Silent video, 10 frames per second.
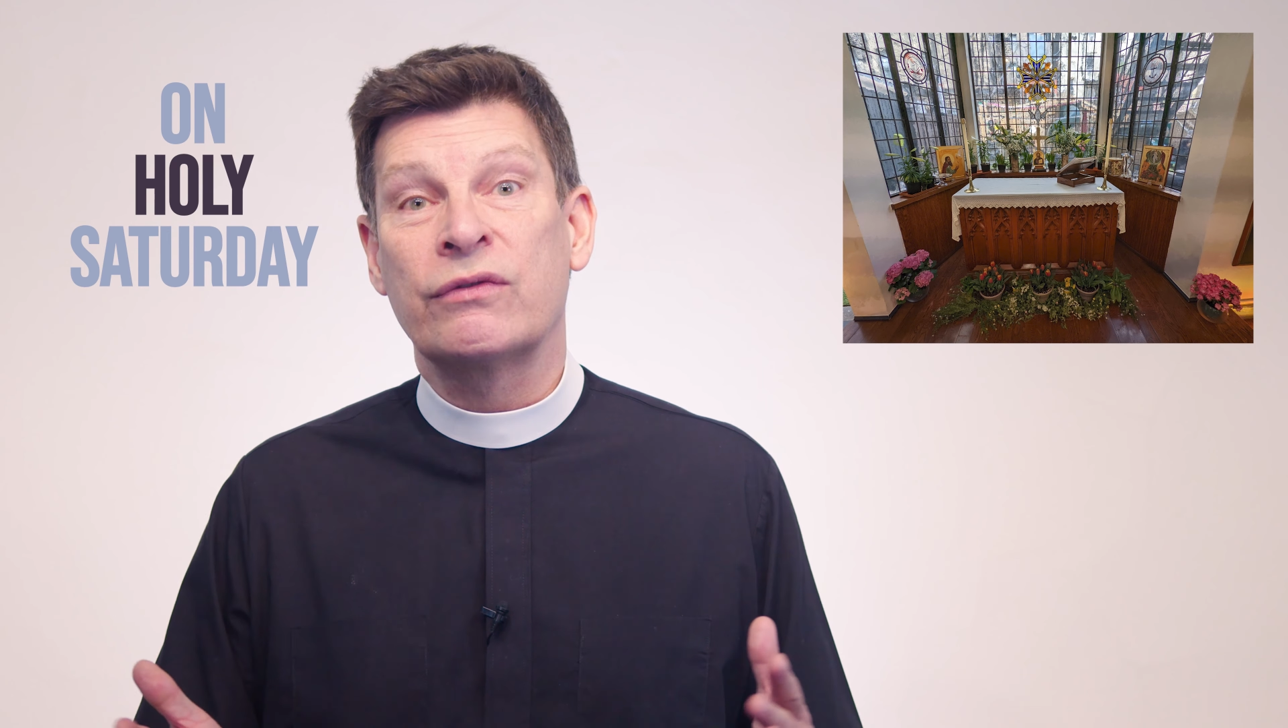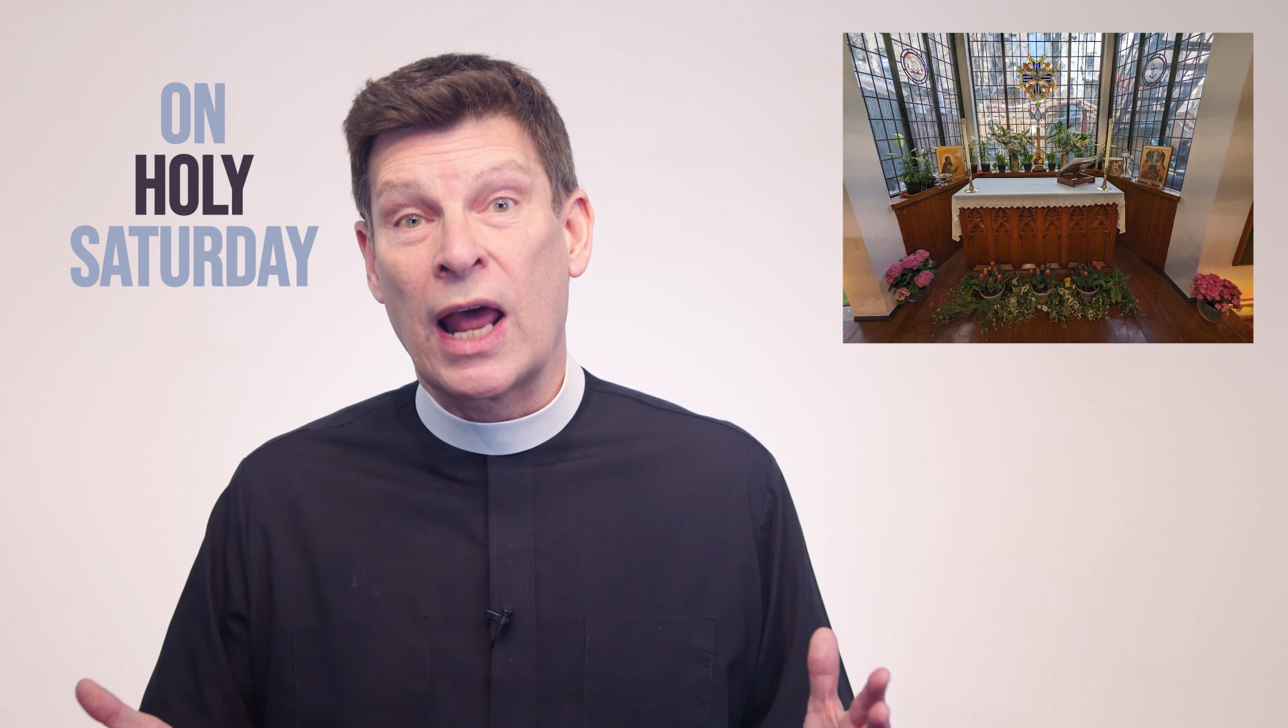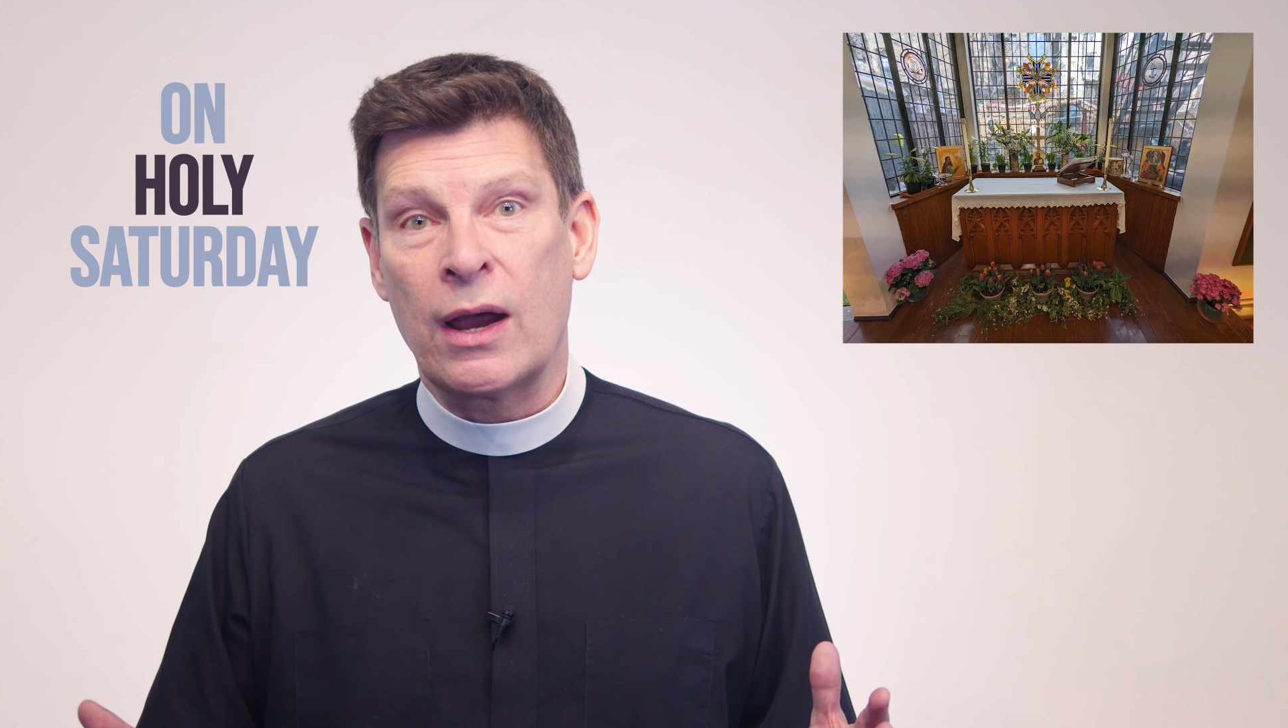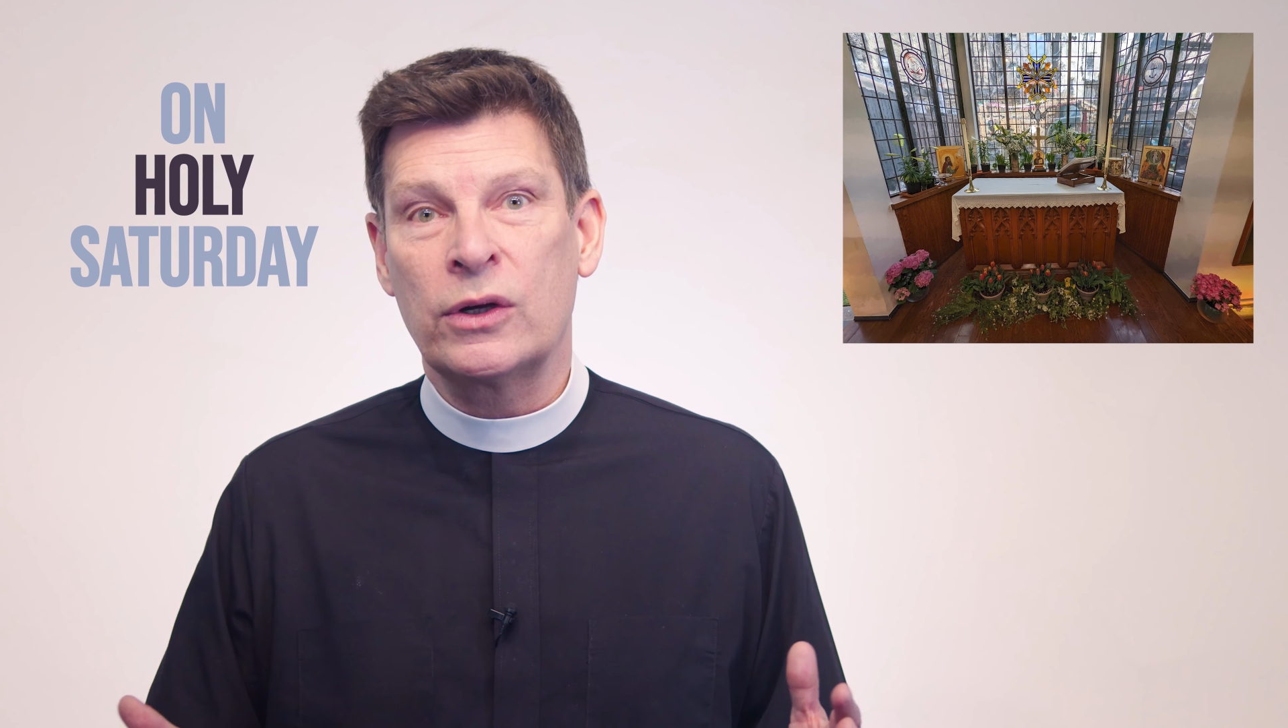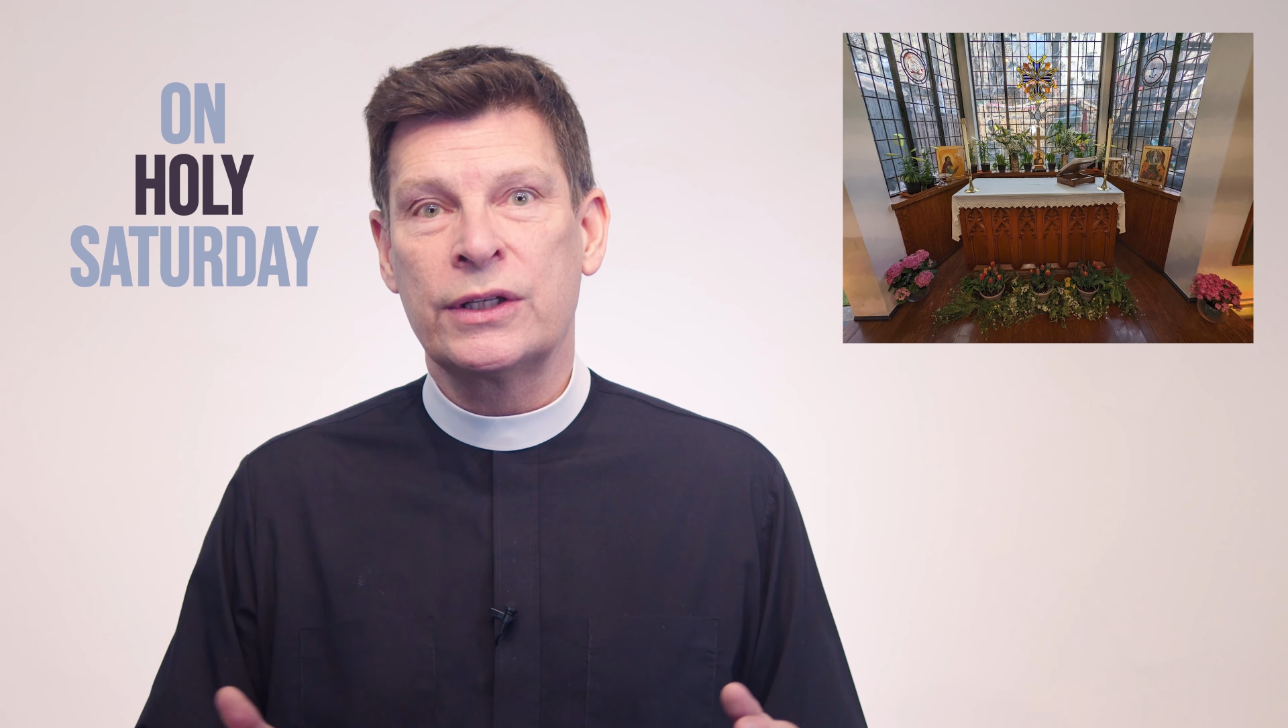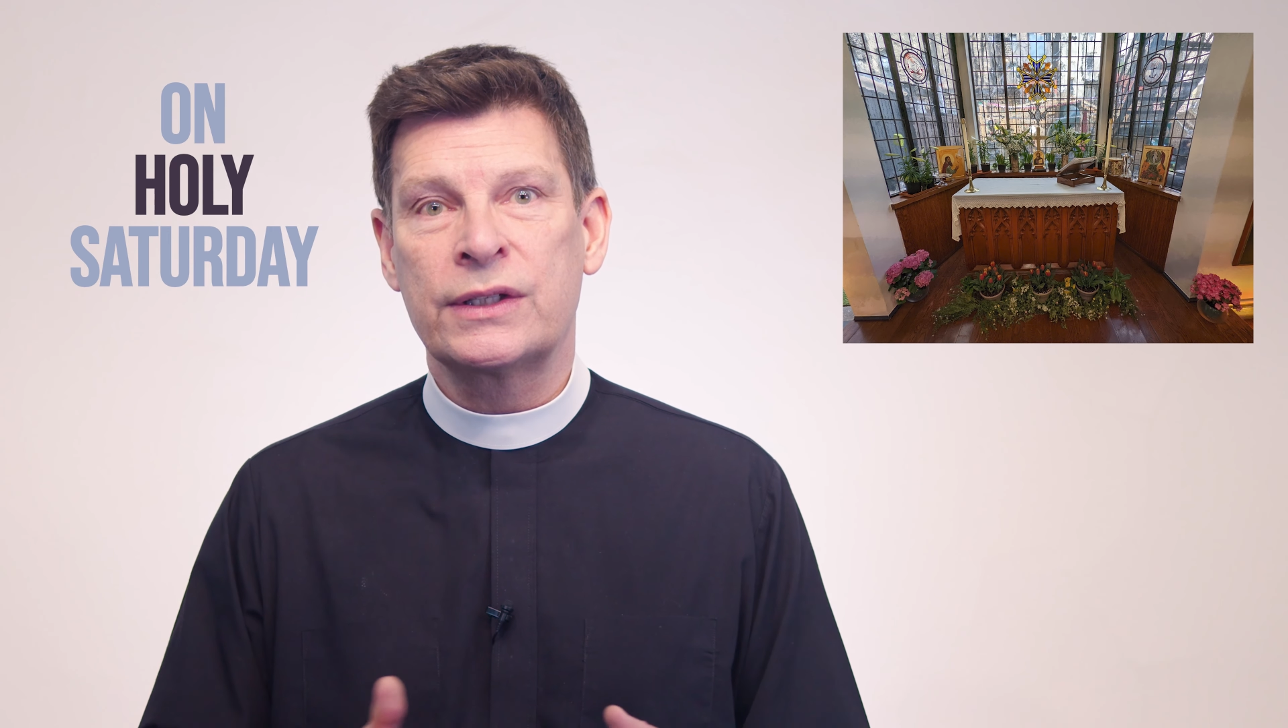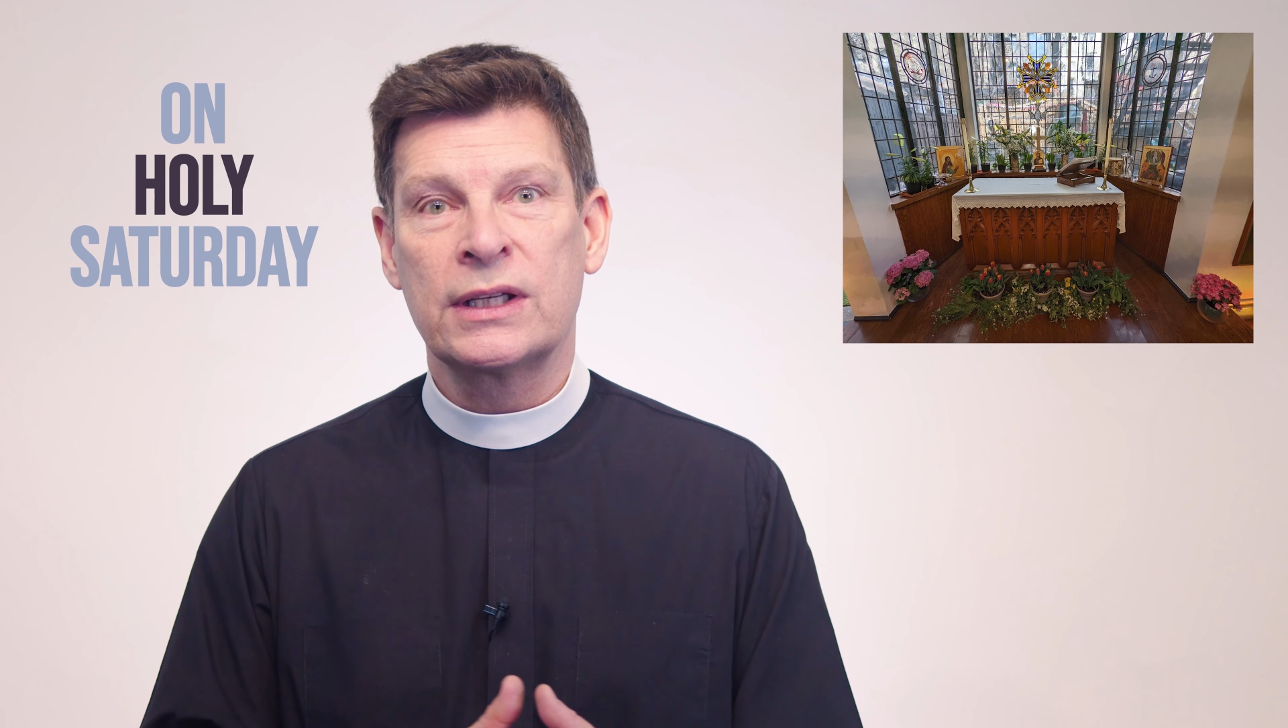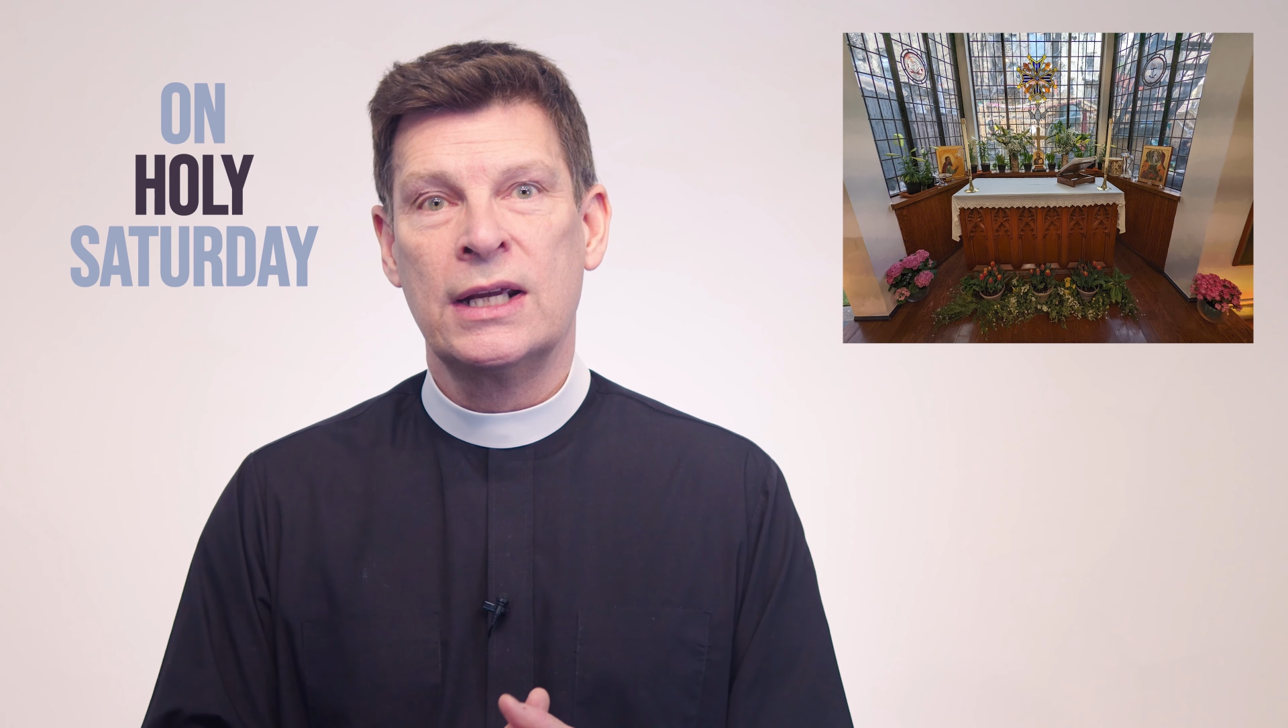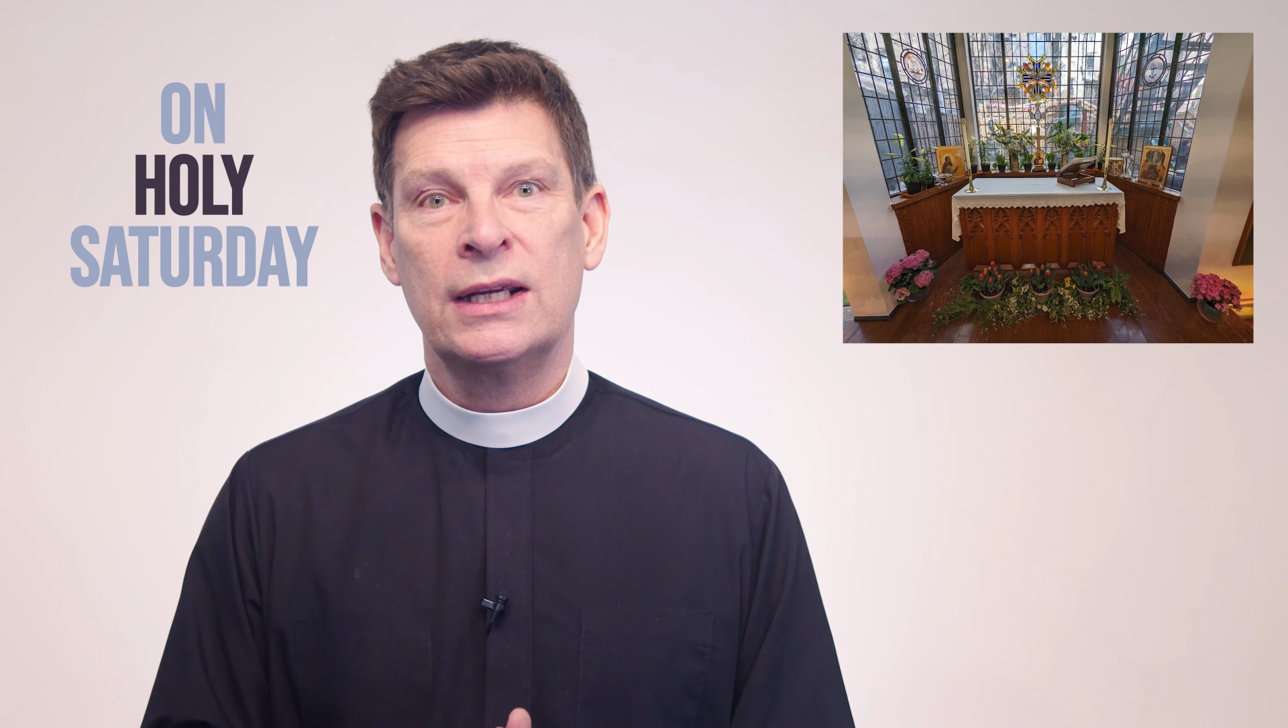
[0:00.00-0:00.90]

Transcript: flowers,